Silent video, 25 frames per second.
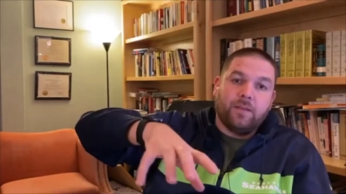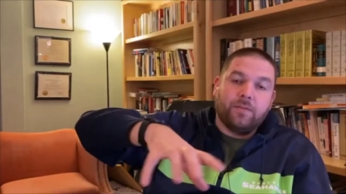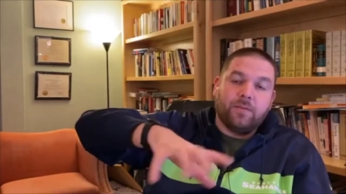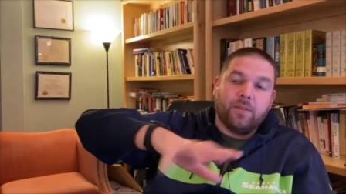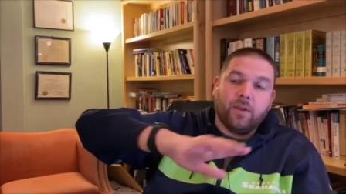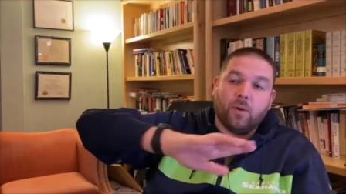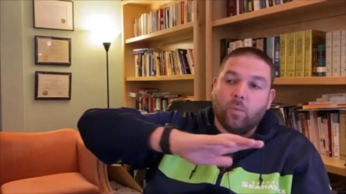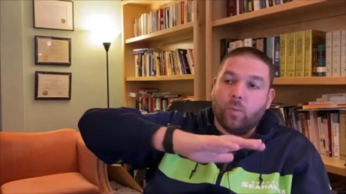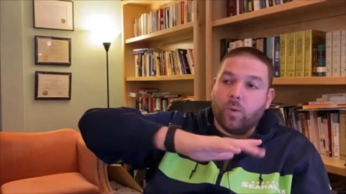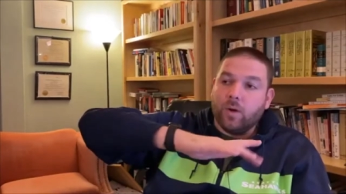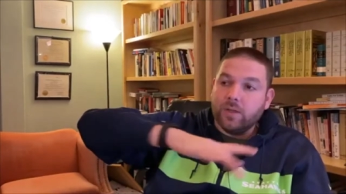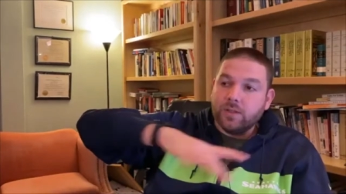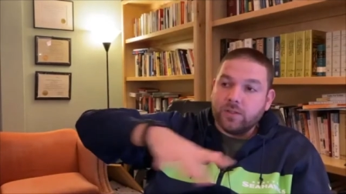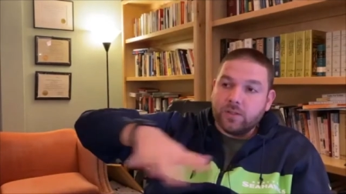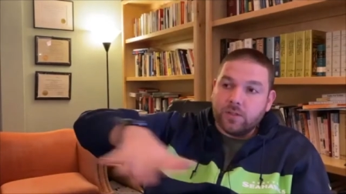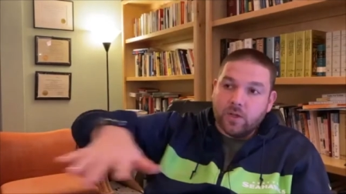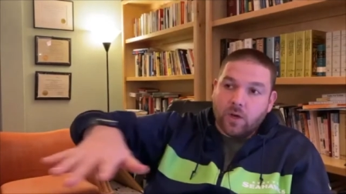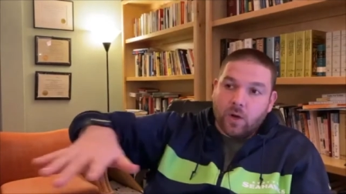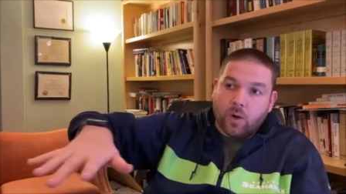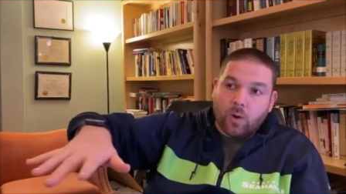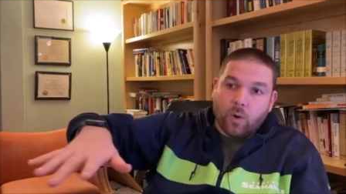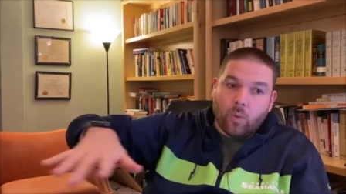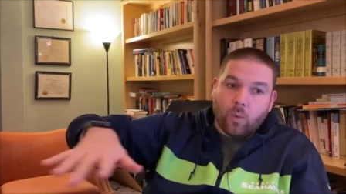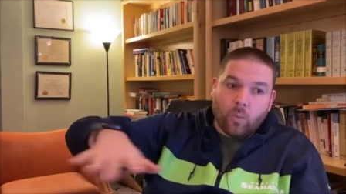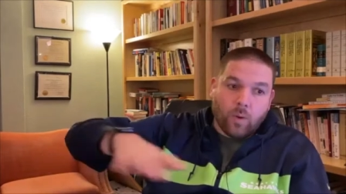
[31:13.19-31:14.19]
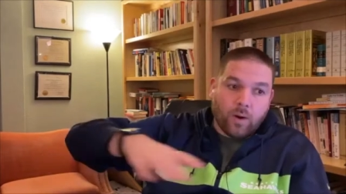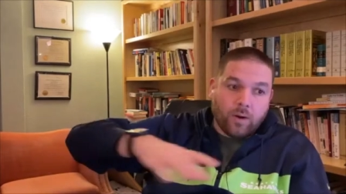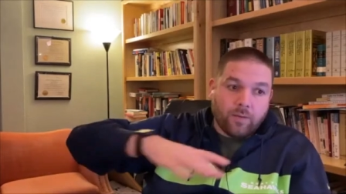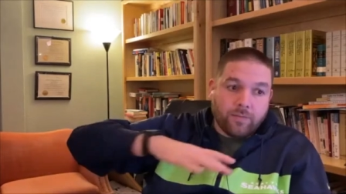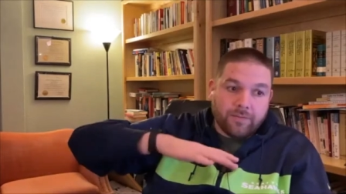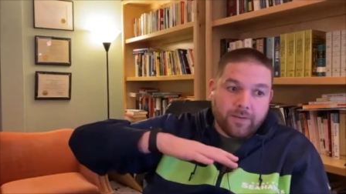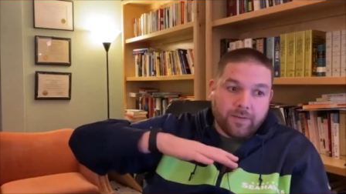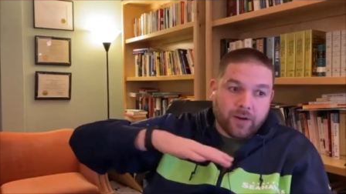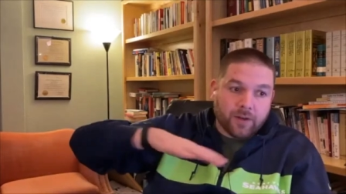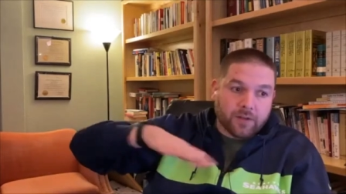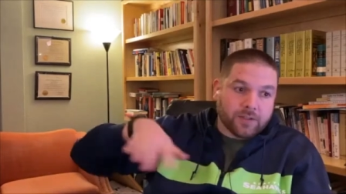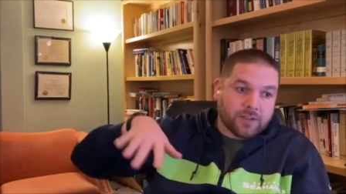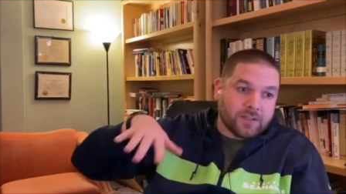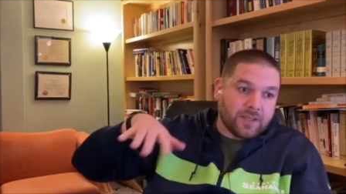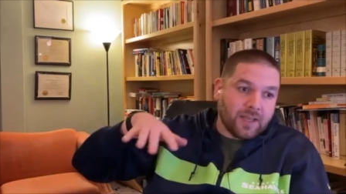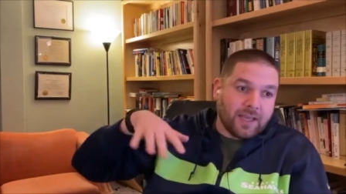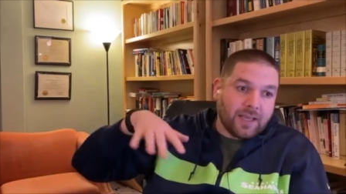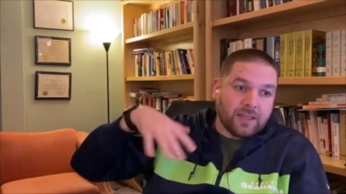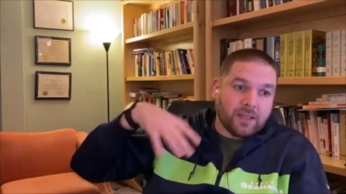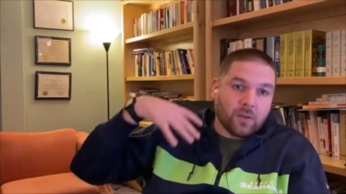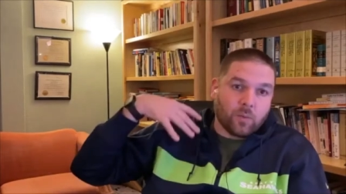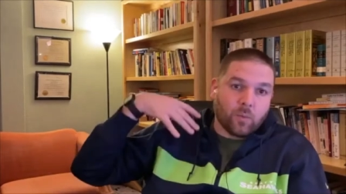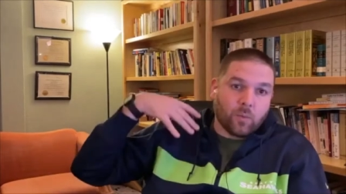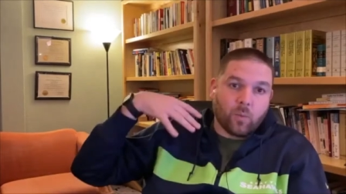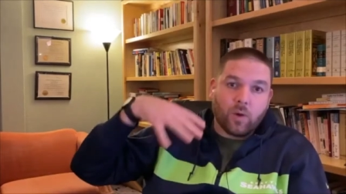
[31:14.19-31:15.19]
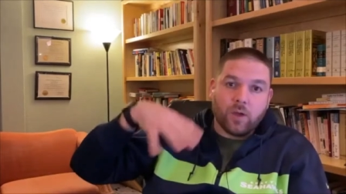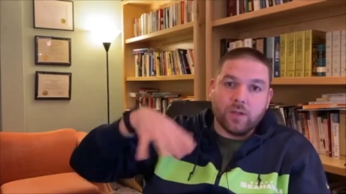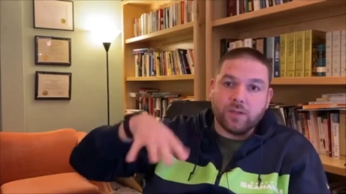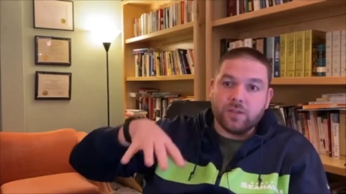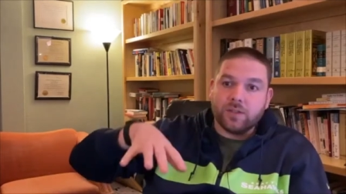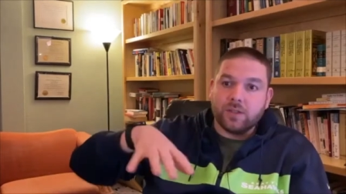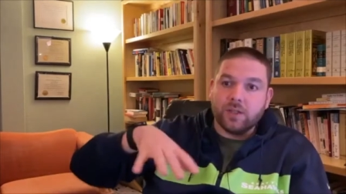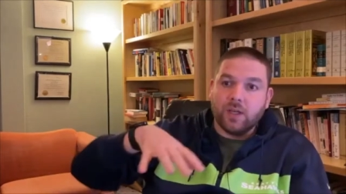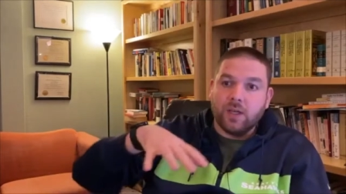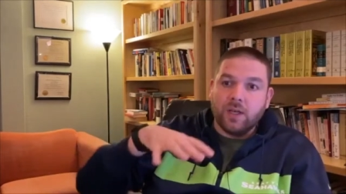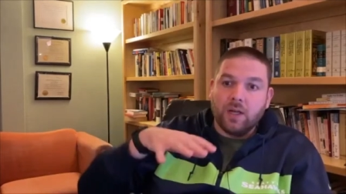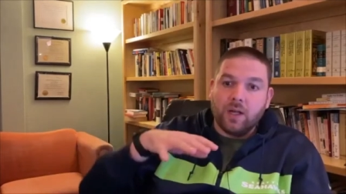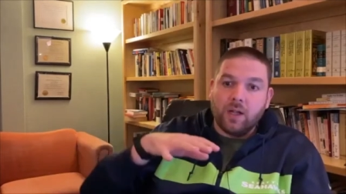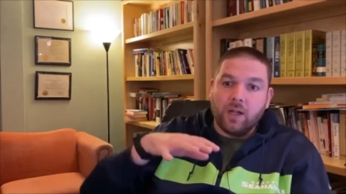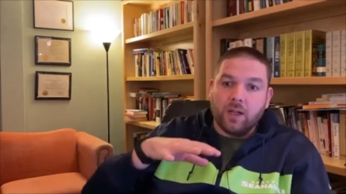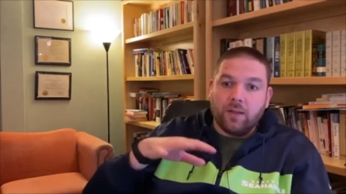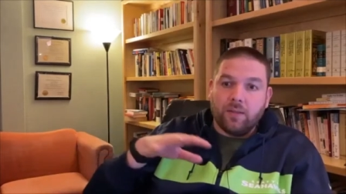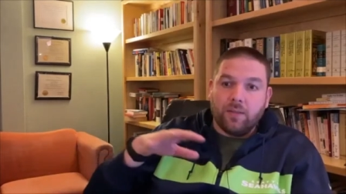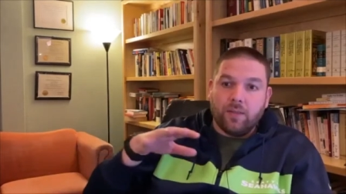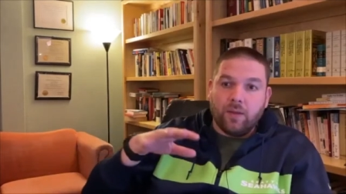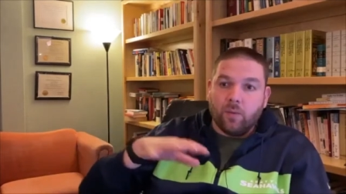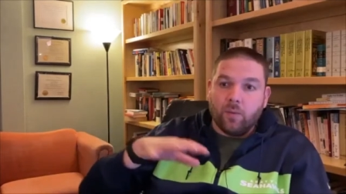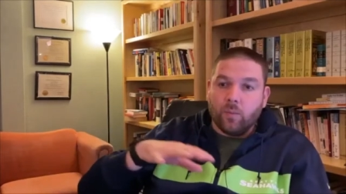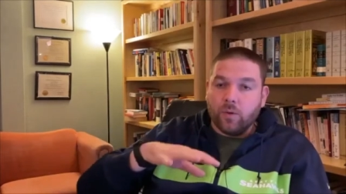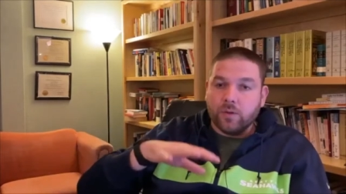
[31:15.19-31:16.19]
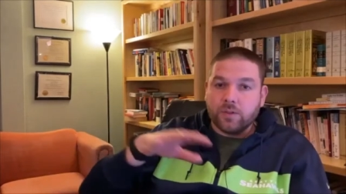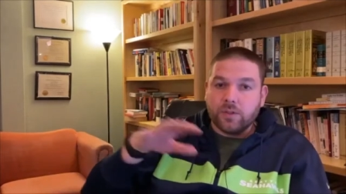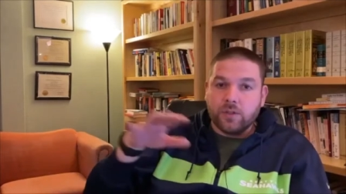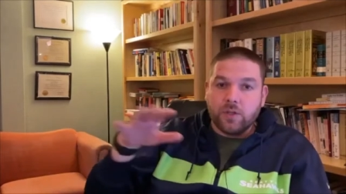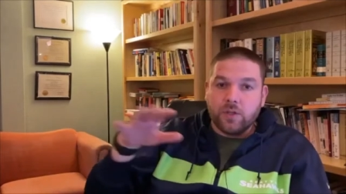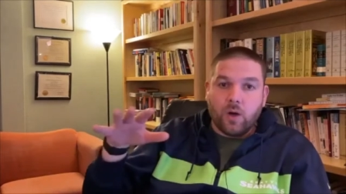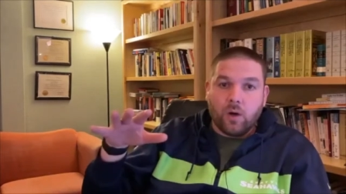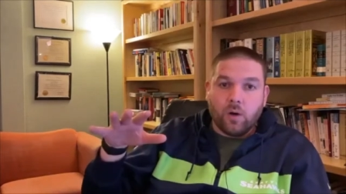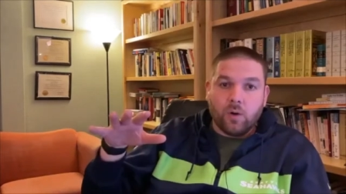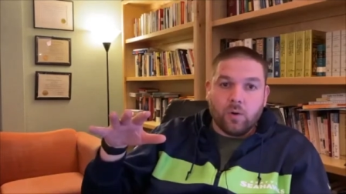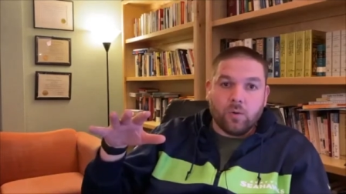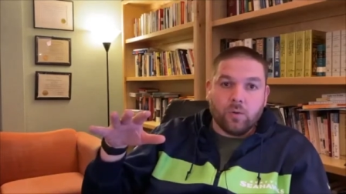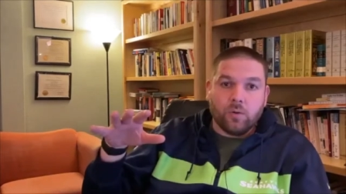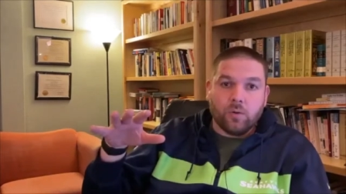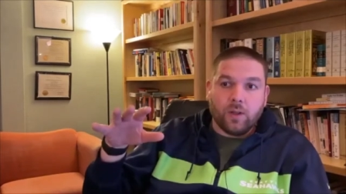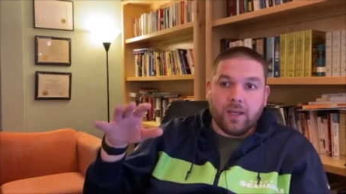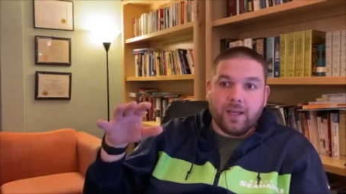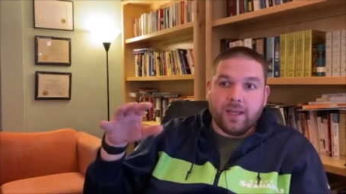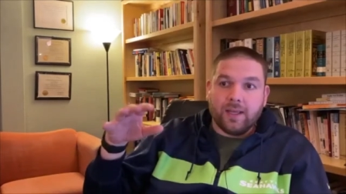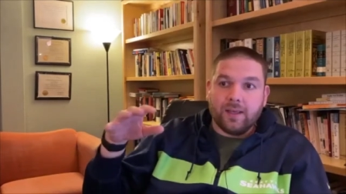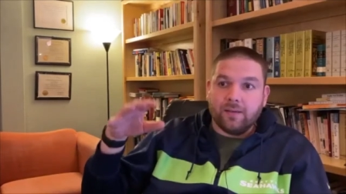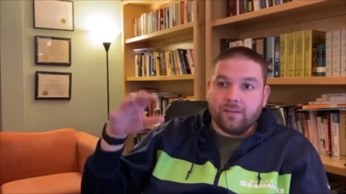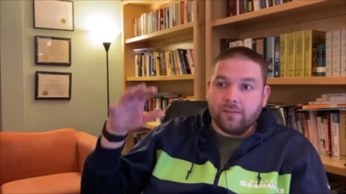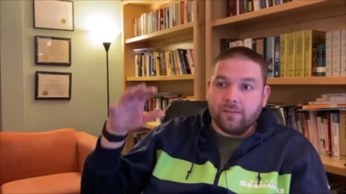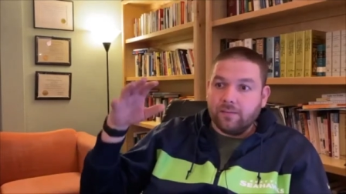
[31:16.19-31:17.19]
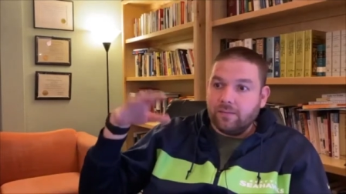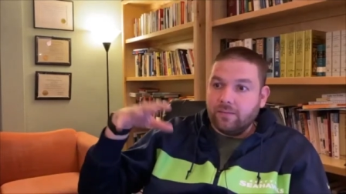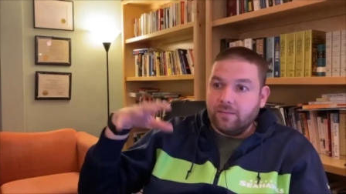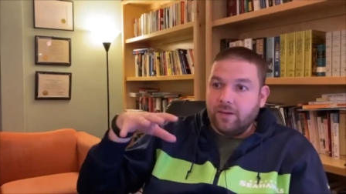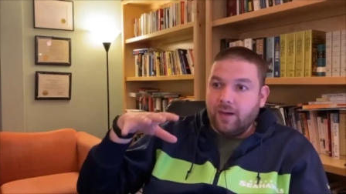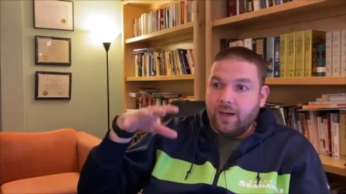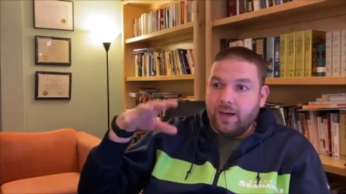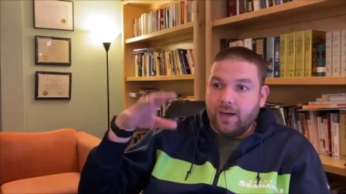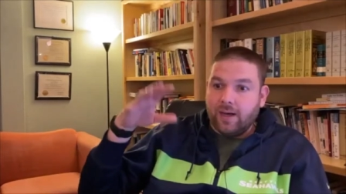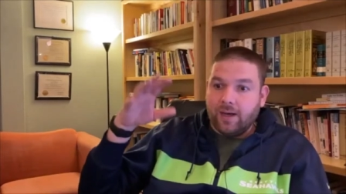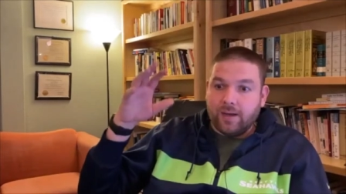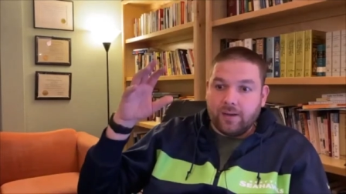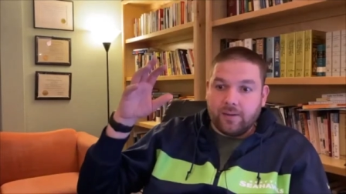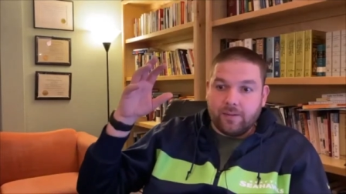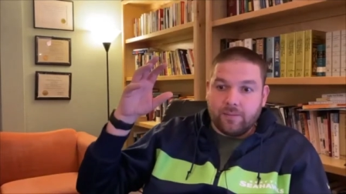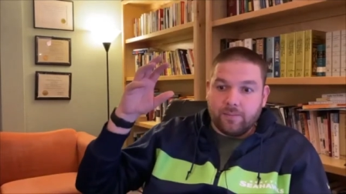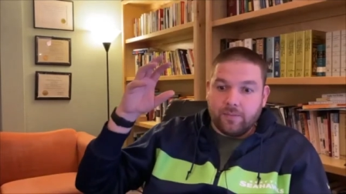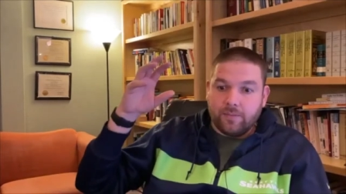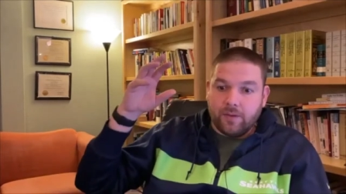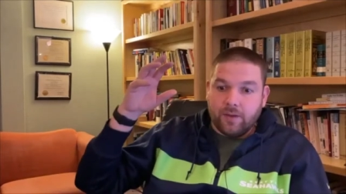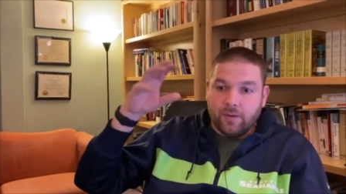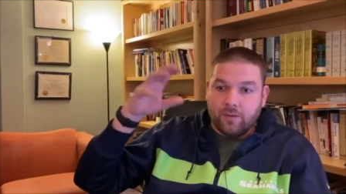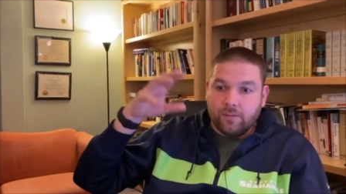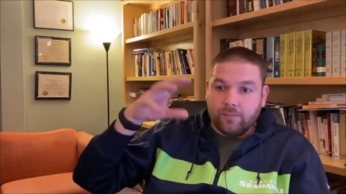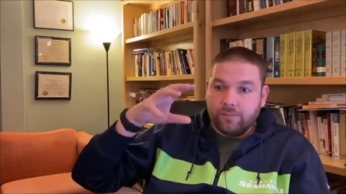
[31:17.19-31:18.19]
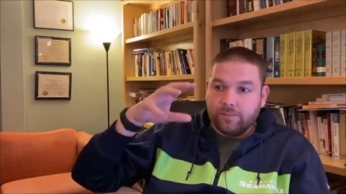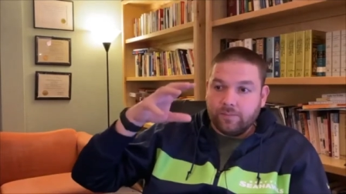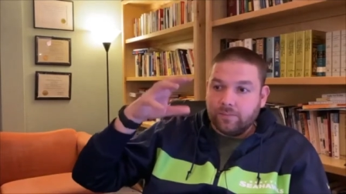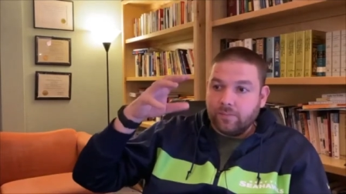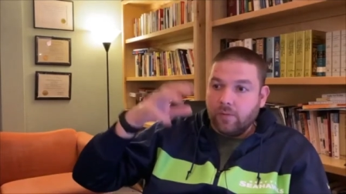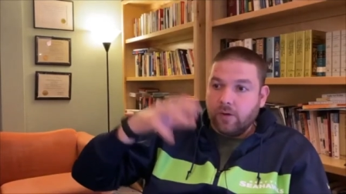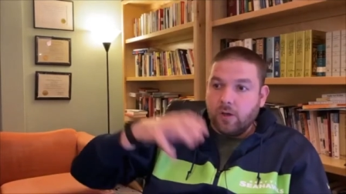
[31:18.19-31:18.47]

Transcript: There was no welfare state. There was there was no like uh, you know